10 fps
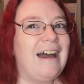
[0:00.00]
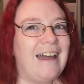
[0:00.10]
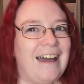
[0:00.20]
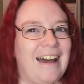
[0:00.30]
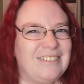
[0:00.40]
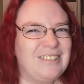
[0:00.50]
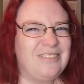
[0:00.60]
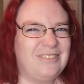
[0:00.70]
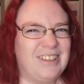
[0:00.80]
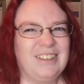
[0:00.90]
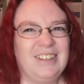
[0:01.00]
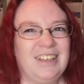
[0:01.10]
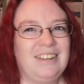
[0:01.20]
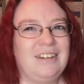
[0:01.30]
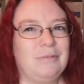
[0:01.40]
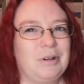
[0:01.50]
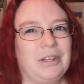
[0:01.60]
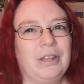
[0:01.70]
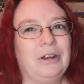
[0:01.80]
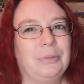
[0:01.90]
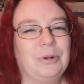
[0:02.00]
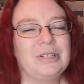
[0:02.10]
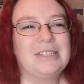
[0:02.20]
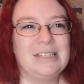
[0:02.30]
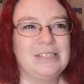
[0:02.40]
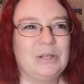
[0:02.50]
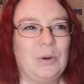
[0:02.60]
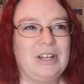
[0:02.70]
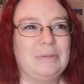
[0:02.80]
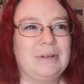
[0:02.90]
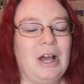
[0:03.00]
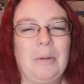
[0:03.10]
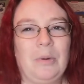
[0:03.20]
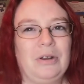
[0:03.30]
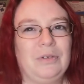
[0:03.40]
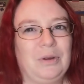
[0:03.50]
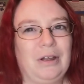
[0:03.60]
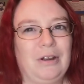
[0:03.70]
I have a feeling that in one of the later books he's going to become a point of view